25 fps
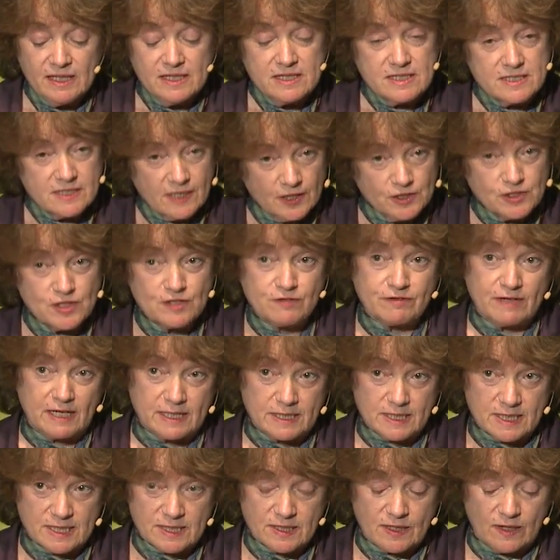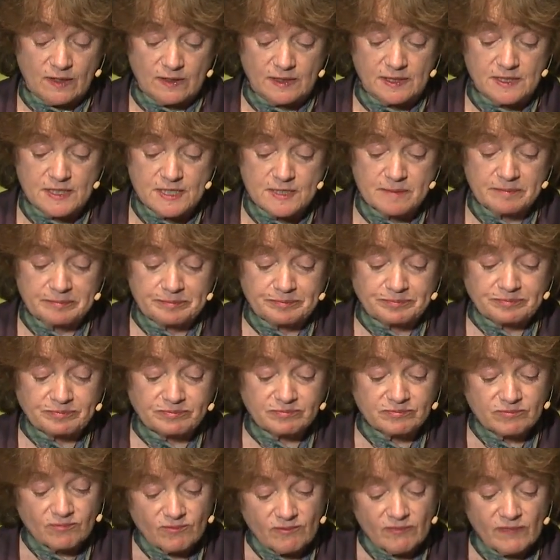such as Francis Collins
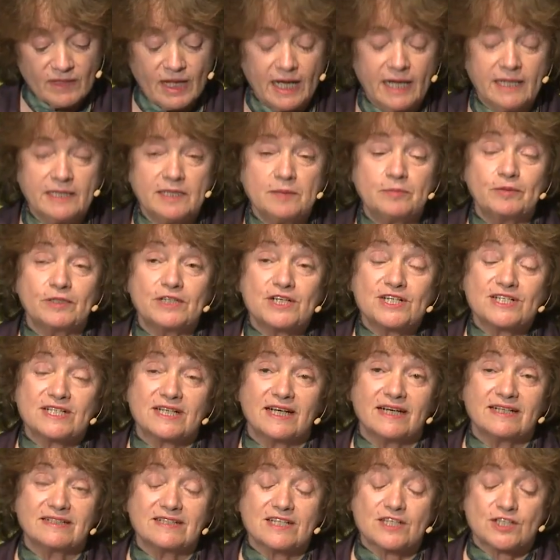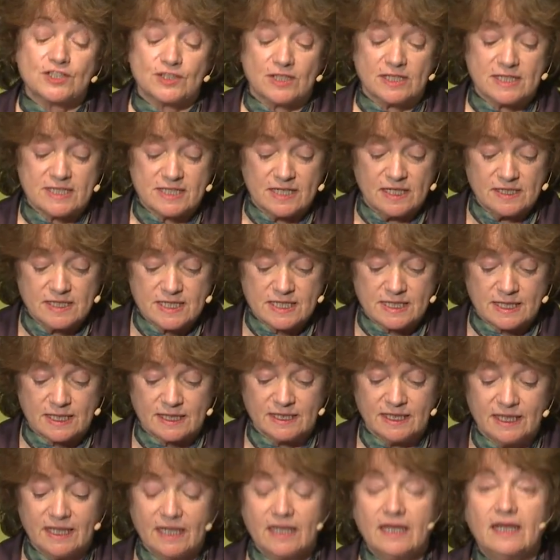and the British scientist John Sulston,